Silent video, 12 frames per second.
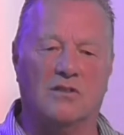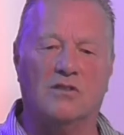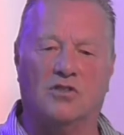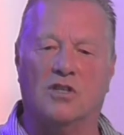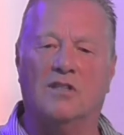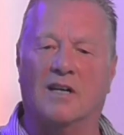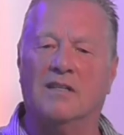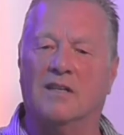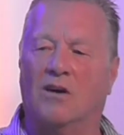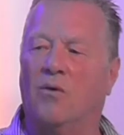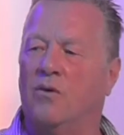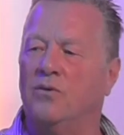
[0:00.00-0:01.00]
she
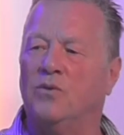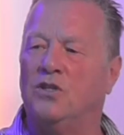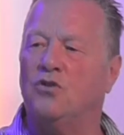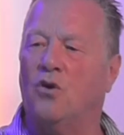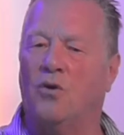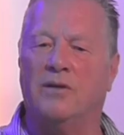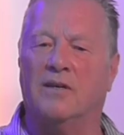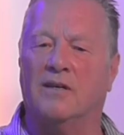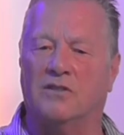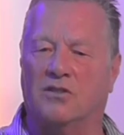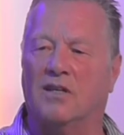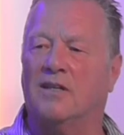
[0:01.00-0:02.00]
didn't get on with John,
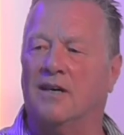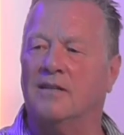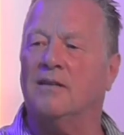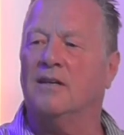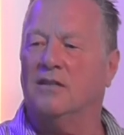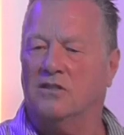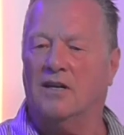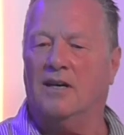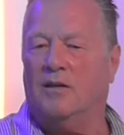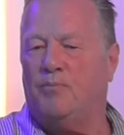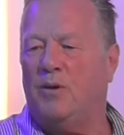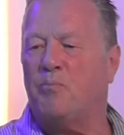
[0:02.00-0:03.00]
and she
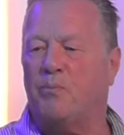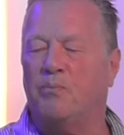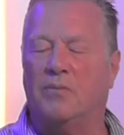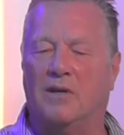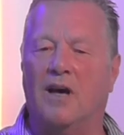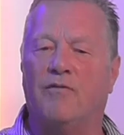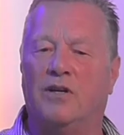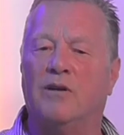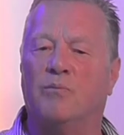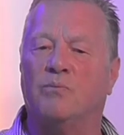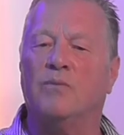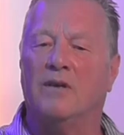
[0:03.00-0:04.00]
had been giving
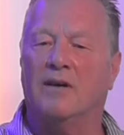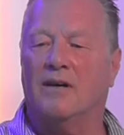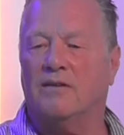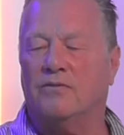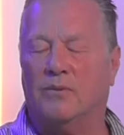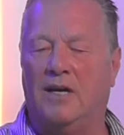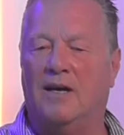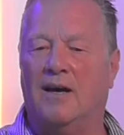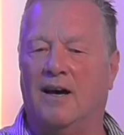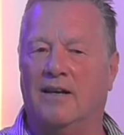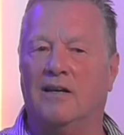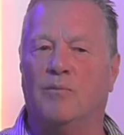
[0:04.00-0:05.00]
him,
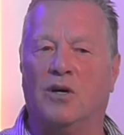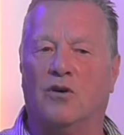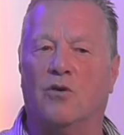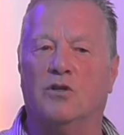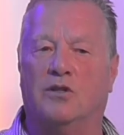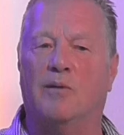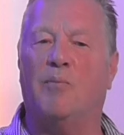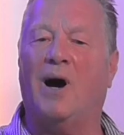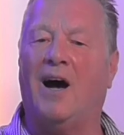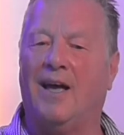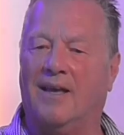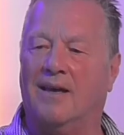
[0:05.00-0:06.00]
hitting him across the
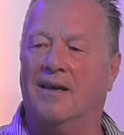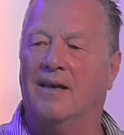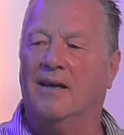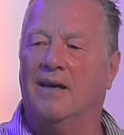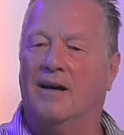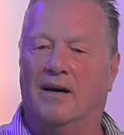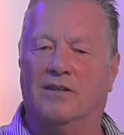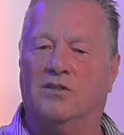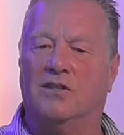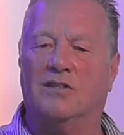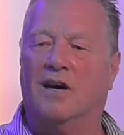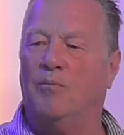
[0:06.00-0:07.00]
back. I
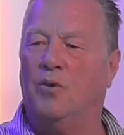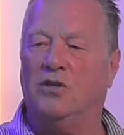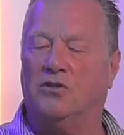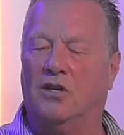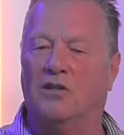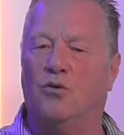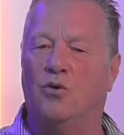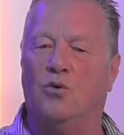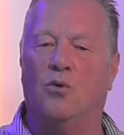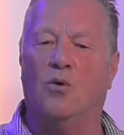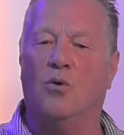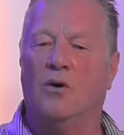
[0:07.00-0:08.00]
says, that much I do
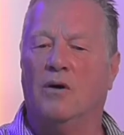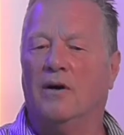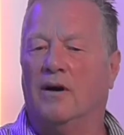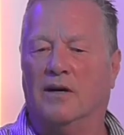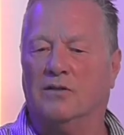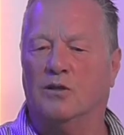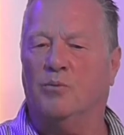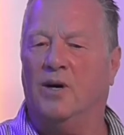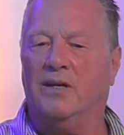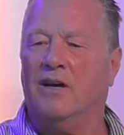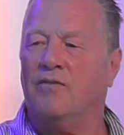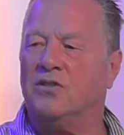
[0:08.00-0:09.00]
know. I says, but
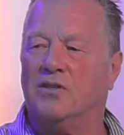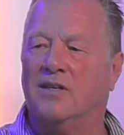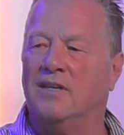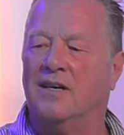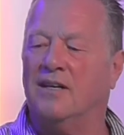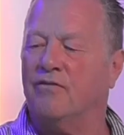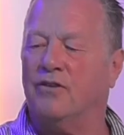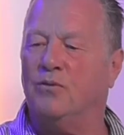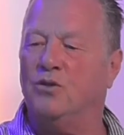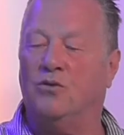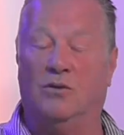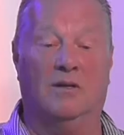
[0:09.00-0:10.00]
I never said anything
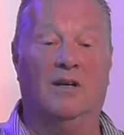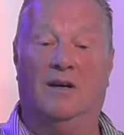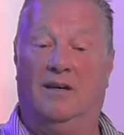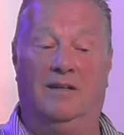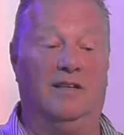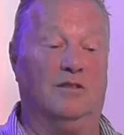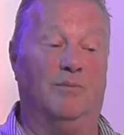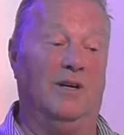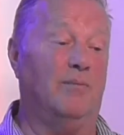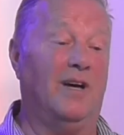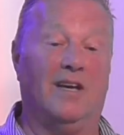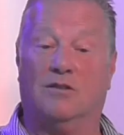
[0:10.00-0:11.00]
about John. And
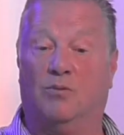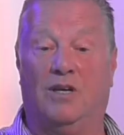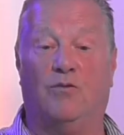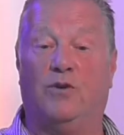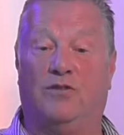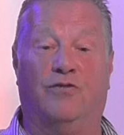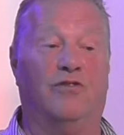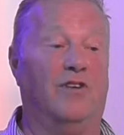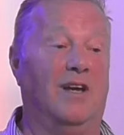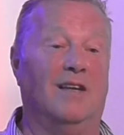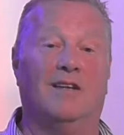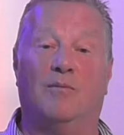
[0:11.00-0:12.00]
actually my ex-wife was
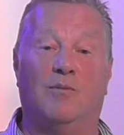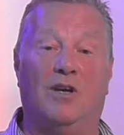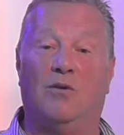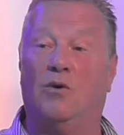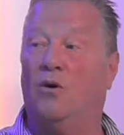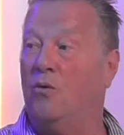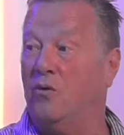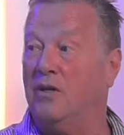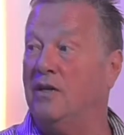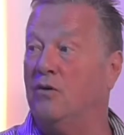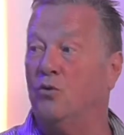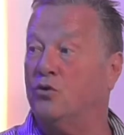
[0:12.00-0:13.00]
threatening me with all
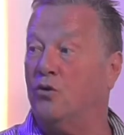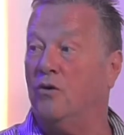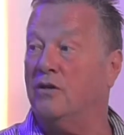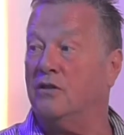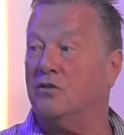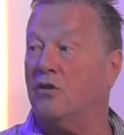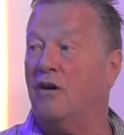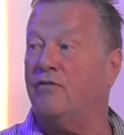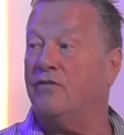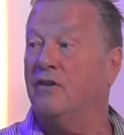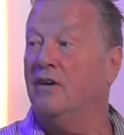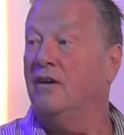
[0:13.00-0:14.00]
legal sort of stuff.